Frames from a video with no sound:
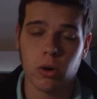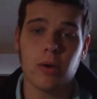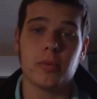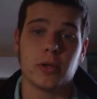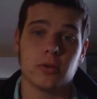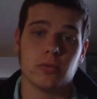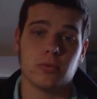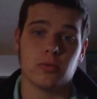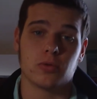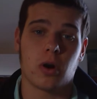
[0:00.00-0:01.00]
you go up
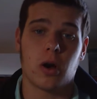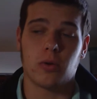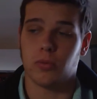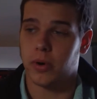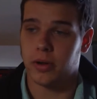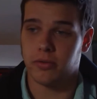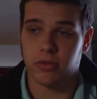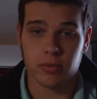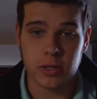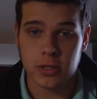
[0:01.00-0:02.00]
and you draw
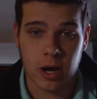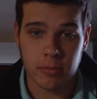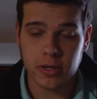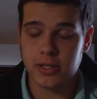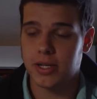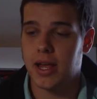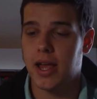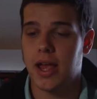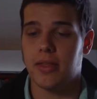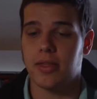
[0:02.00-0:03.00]
one of three
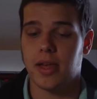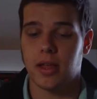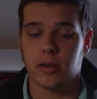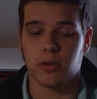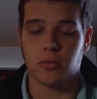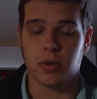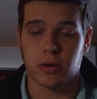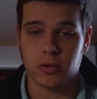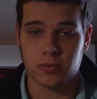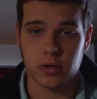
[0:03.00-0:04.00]
topics, and then
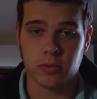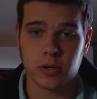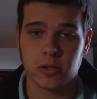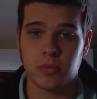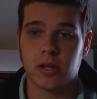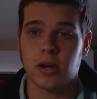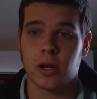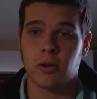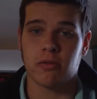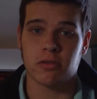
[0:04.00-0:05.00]
you pick which one you want to
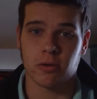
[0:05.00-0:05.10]
speak on.